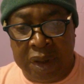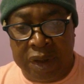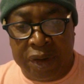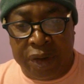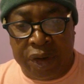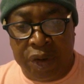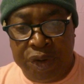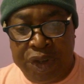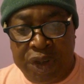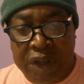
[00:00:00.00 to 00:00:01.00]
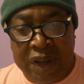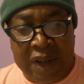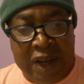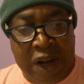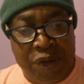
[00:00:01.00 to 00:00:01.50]
diagnostic
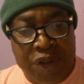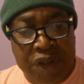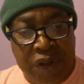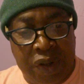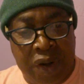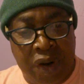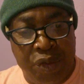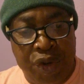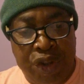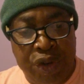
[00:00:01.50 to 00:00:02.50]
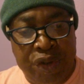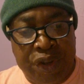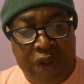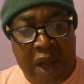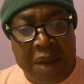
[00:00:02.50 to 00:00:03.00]
clarity and reduce
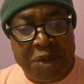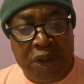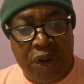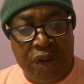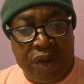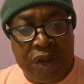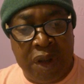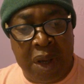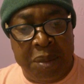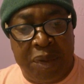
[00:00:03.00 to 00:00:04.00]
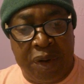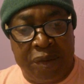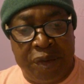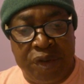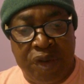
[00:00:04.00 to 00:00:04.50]
the abstinence period
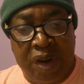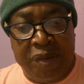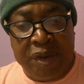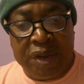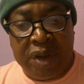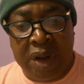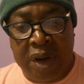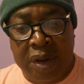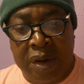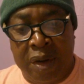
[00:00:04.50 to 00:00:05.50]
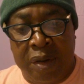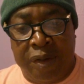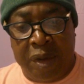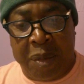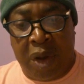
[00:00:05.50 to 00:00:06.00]
for drivers
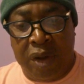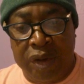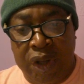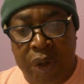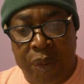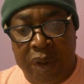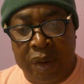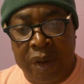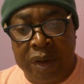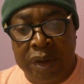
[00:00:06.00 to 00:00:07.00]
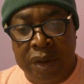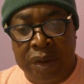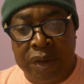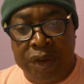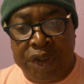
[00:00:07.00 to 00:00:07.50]
from ongoing
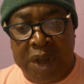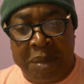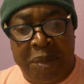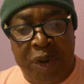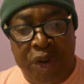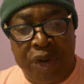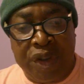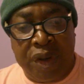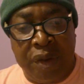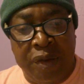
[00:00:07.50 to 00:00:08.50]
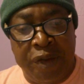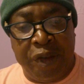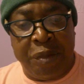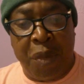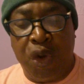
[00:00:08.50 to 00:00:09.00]
to set periods
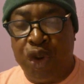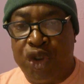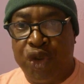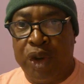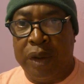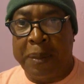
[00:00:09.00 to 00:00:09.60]
with monitoring.